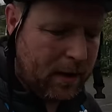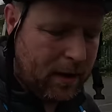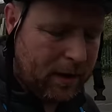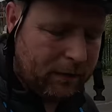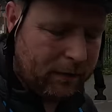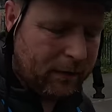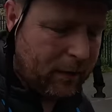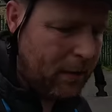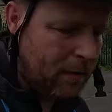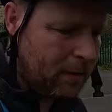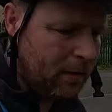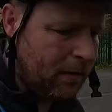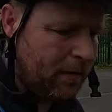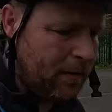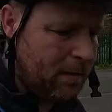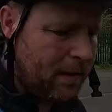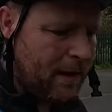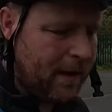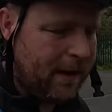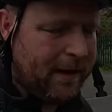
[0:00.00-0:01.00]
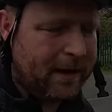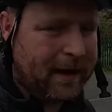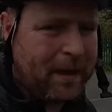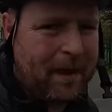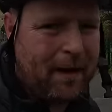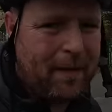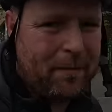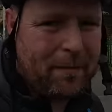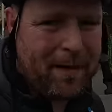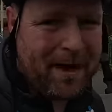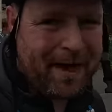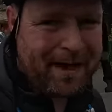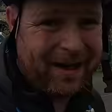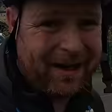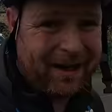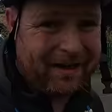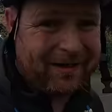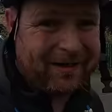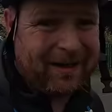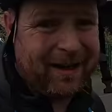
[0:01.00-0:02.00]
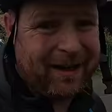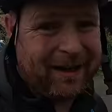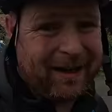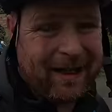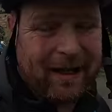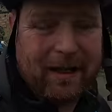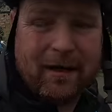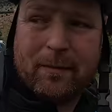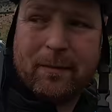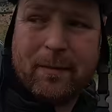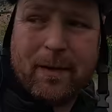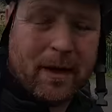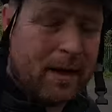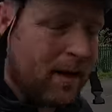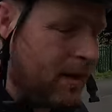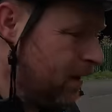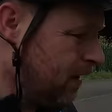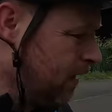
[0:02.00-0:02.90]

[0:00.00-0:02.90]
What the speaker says: as a normal e-bike. My legs are killing me.